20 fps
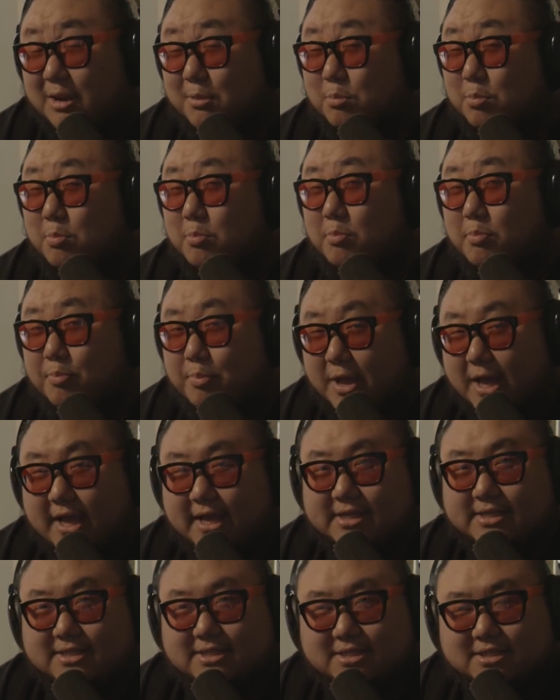that
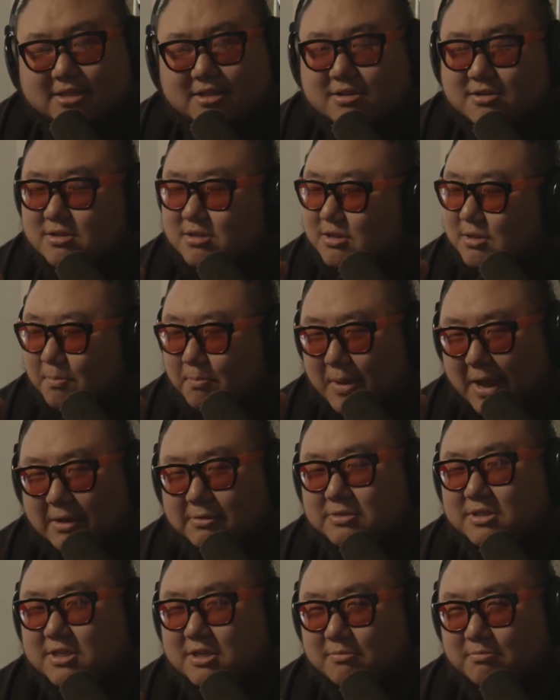bass, the
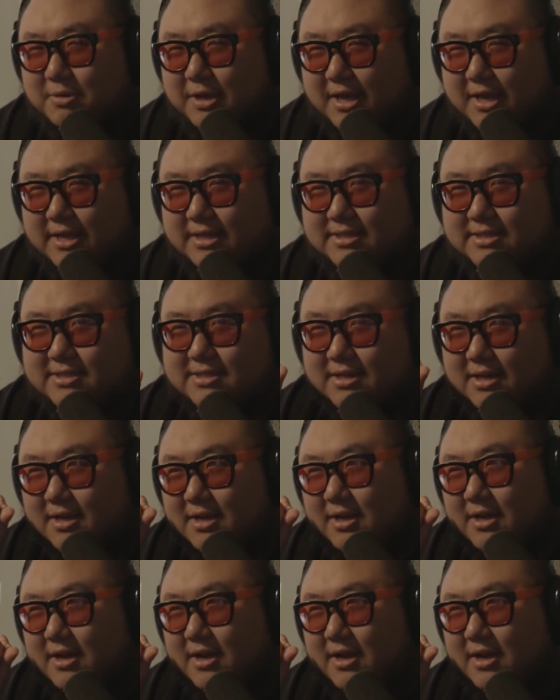bouncing bass,